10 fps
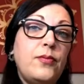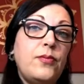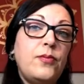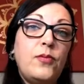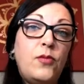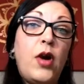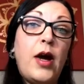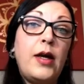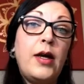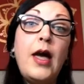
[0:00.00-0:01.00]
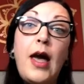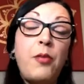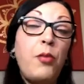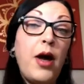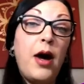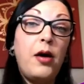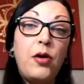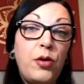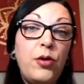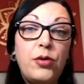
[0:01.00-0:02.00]
Right. And we are
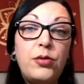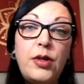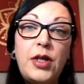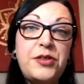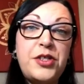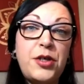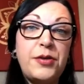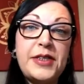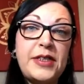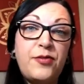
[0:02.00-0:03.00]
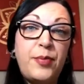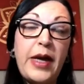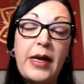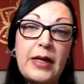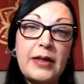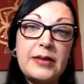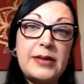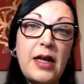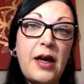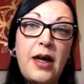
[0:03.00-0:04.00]
all intuitive beings.
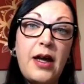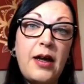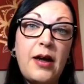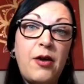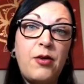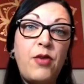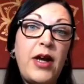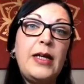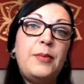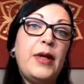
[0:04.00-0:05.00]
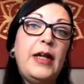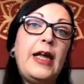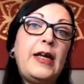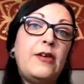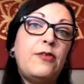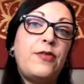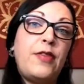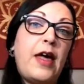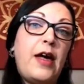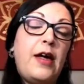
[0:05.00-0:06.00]
I really believe
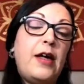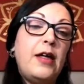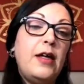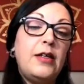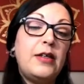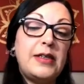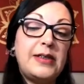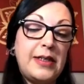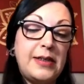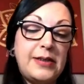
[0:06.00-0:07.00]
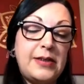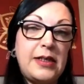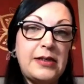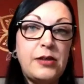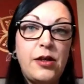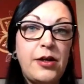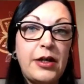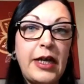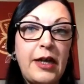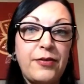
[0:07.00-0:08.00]
that this is not a
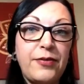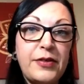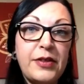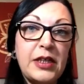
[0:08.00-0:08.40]
gift